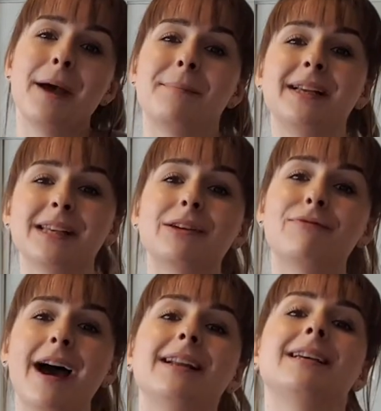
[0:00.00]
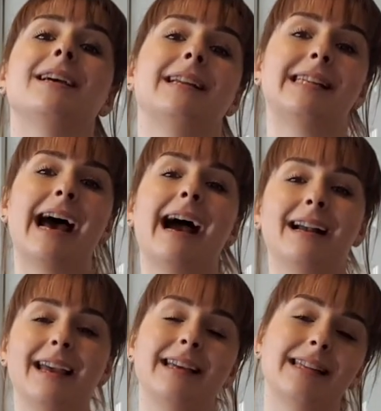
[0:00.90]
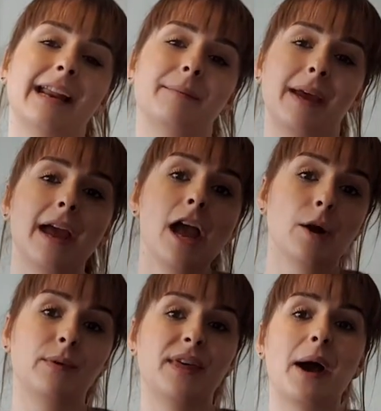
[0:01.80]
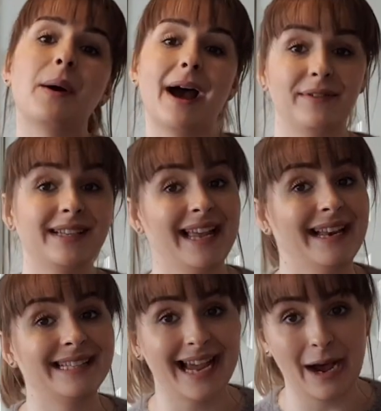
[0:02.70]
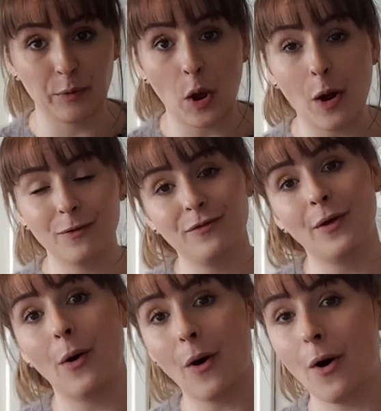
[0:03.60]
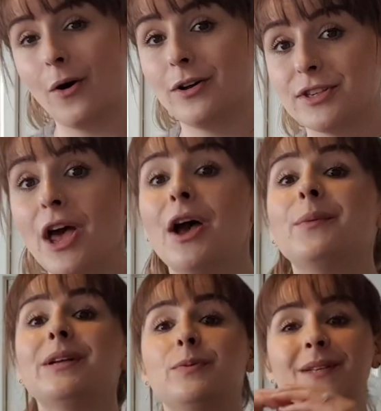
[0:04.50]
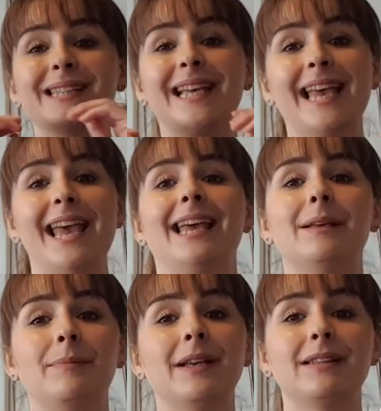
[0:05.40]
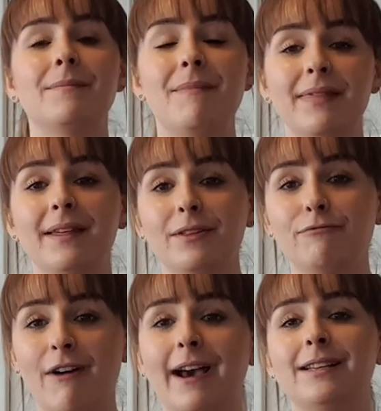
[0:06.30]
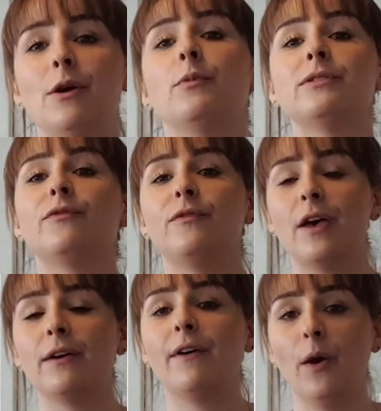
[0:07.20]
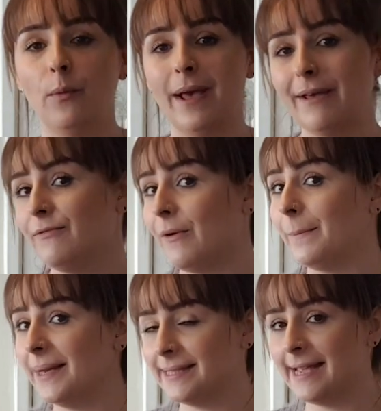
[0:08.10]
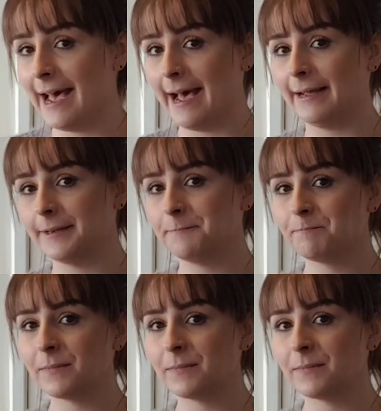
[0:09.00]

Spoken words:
It means that the rider can attack his enemy without having to get down off the horse, which was key because it meant that the rider was further away from attack.